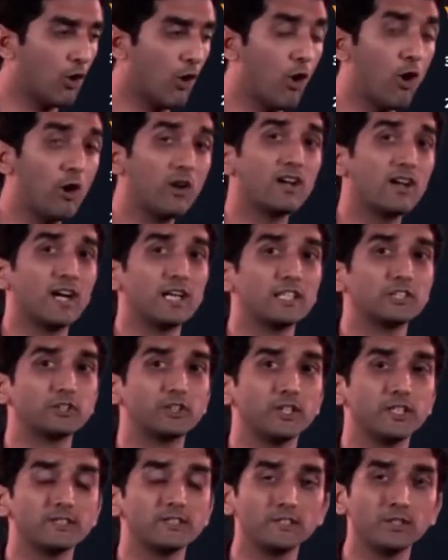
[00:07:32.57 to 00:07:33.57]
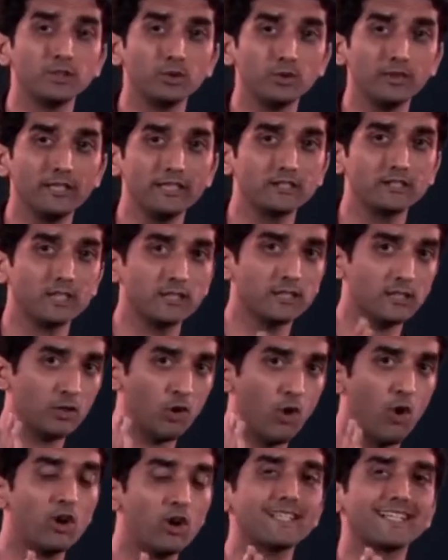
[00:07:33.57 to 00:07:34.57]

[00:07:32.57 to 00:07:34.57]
all adjacent to each other, all